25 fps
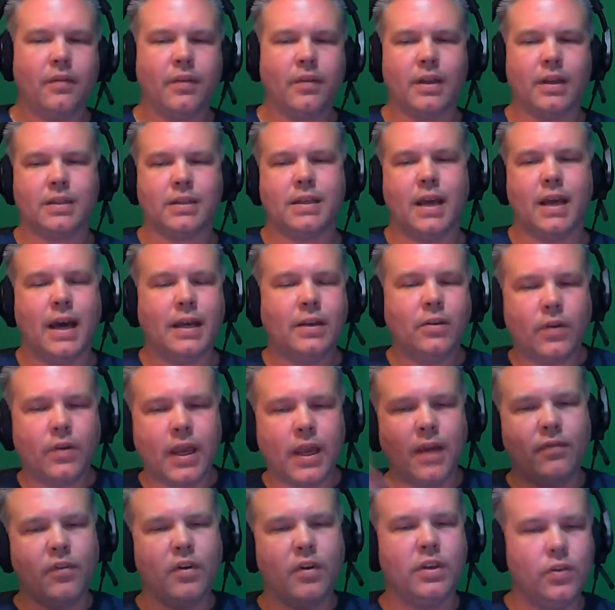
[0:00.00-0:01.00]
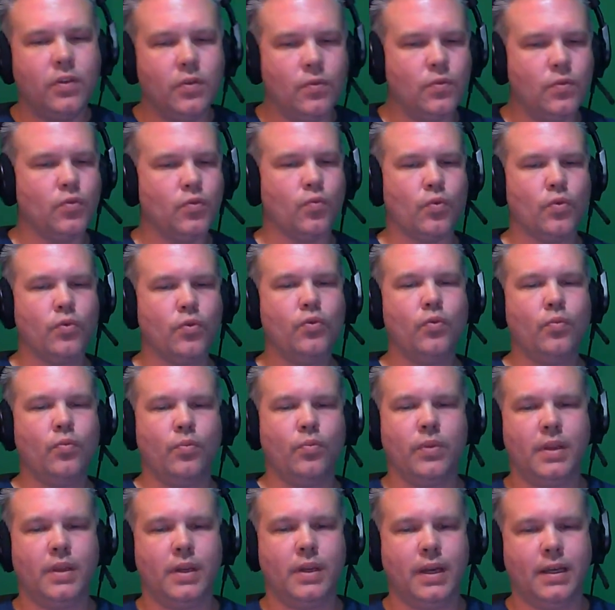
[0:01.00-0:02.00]
got to say, I don't have a huge
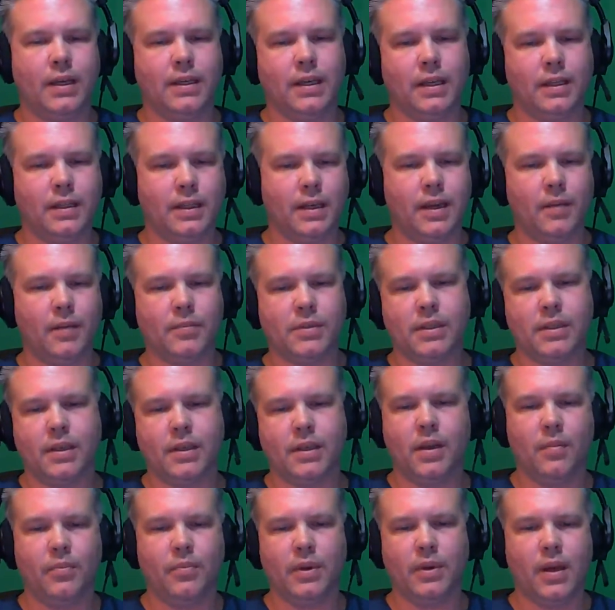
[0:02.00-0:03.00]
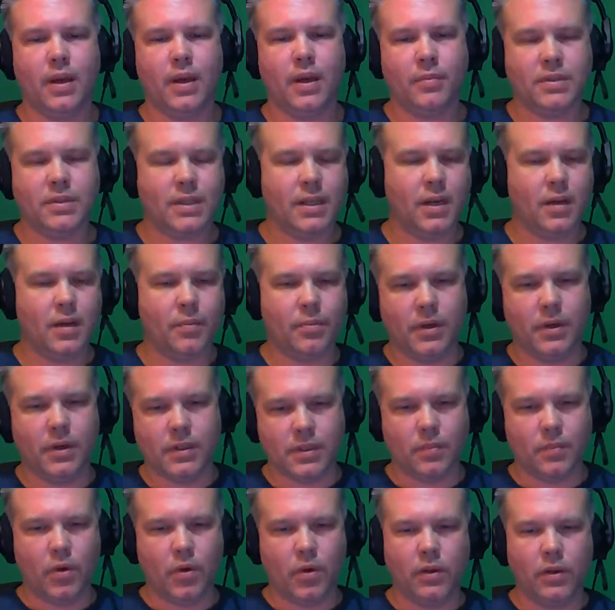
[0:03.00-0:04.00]
room that I'm set up in. I'm set up in a
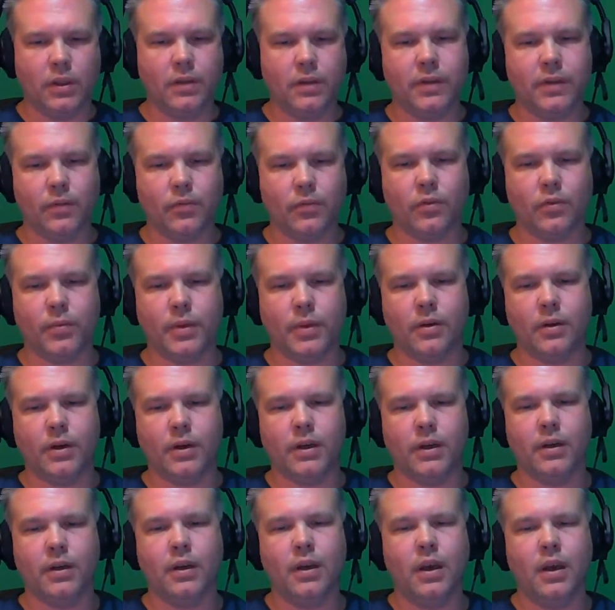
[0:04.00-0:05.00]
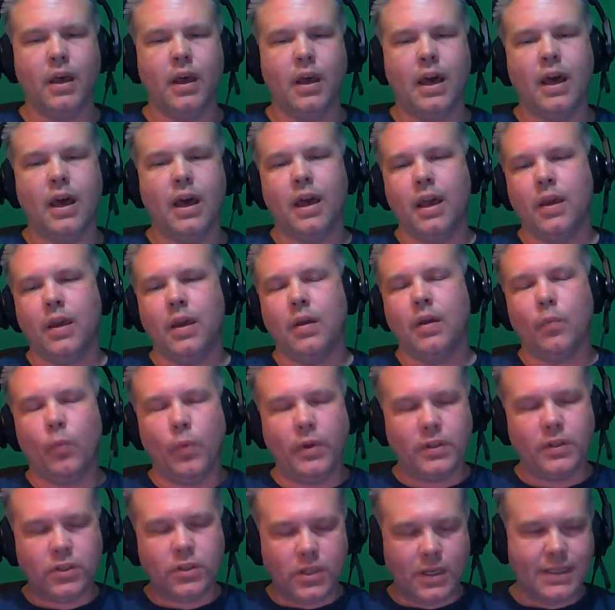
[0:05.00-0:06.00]
small living room area.
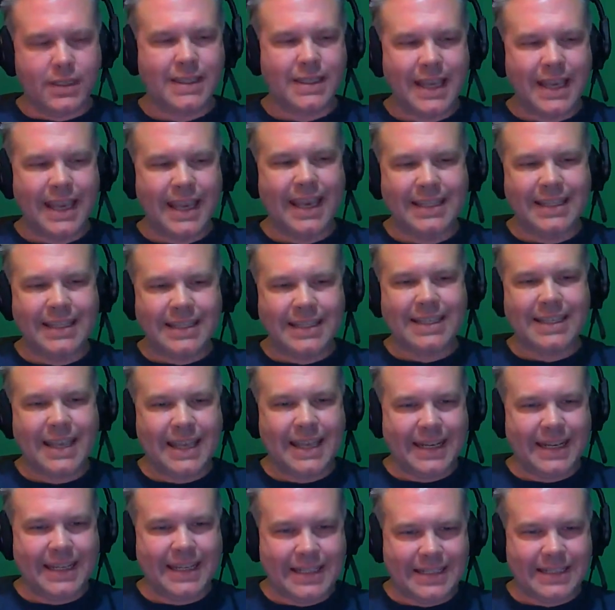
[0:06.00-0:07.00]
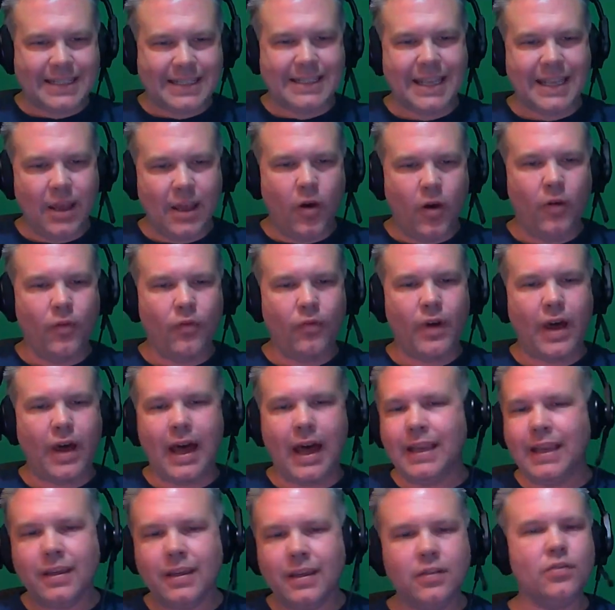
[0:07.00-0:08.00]
With just the headset itself,
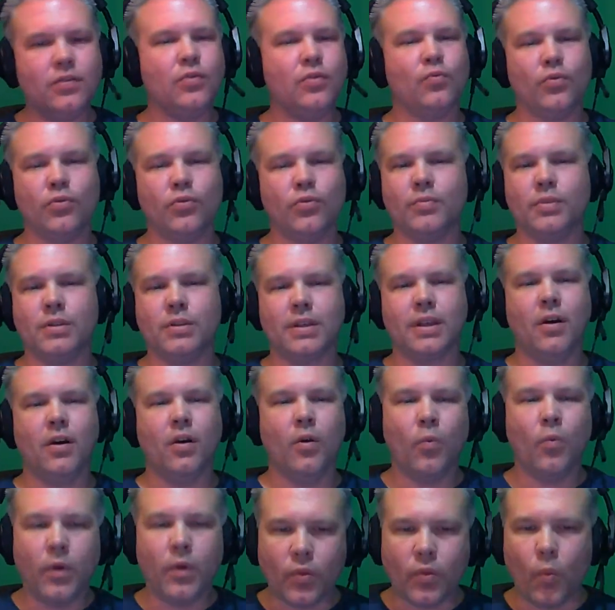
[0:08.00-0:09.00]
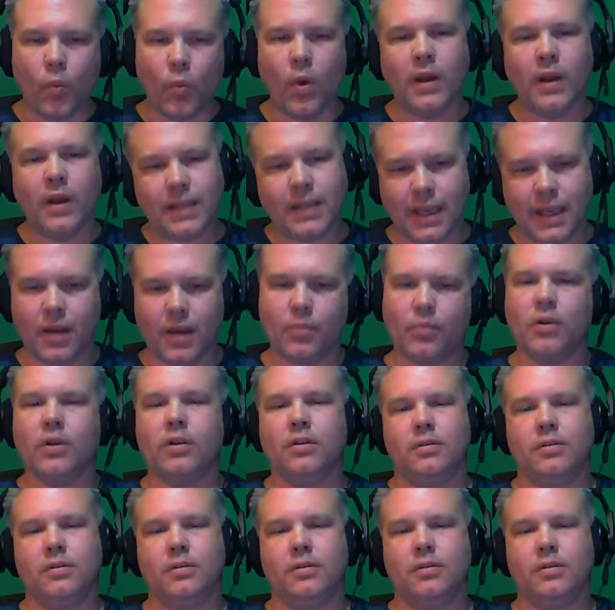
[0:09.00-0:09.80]
I can do room scale with 1 camera.